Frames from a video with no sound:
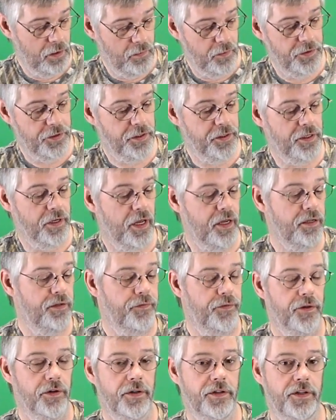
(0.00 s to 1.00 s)
which is nice
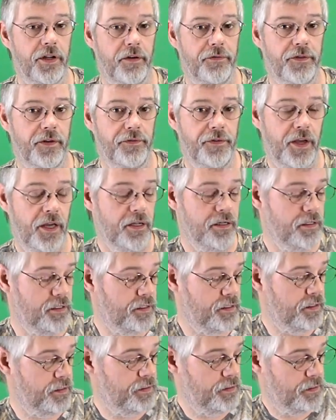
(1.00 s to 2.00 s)
for
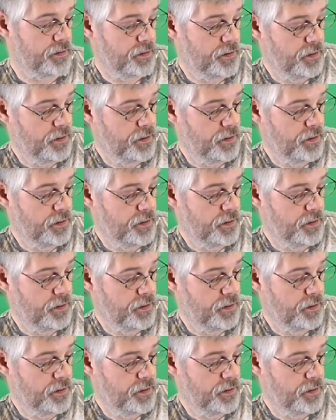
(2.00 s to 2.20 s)
self-defense,